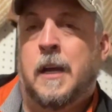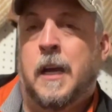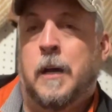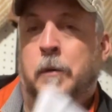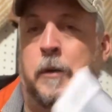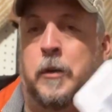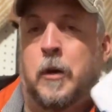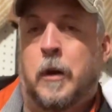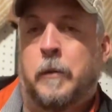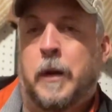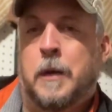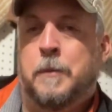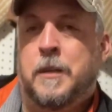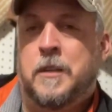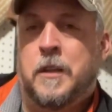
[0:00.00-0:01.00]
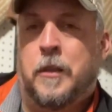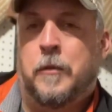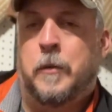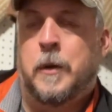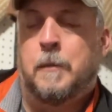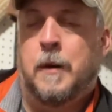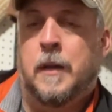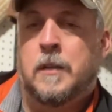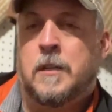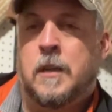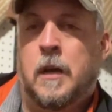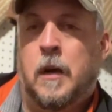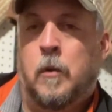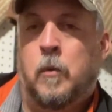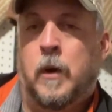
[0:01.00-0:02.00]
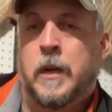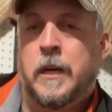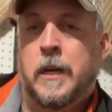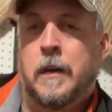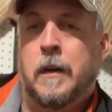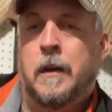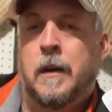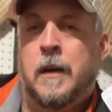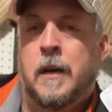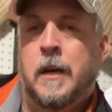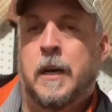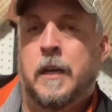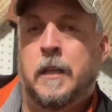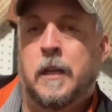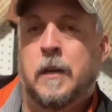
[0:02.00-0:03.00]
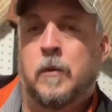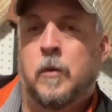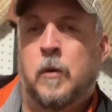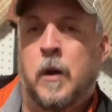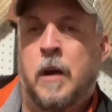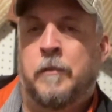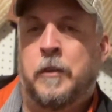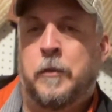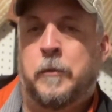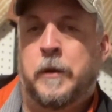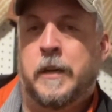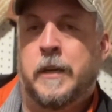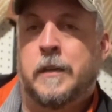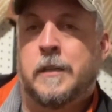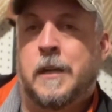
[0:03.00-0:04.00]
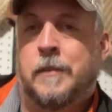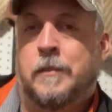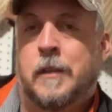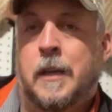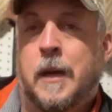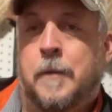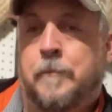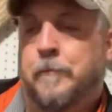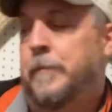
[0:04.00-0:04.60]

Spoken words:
And we do our rabies at 3 months, 1 year, and then every 3 years after that.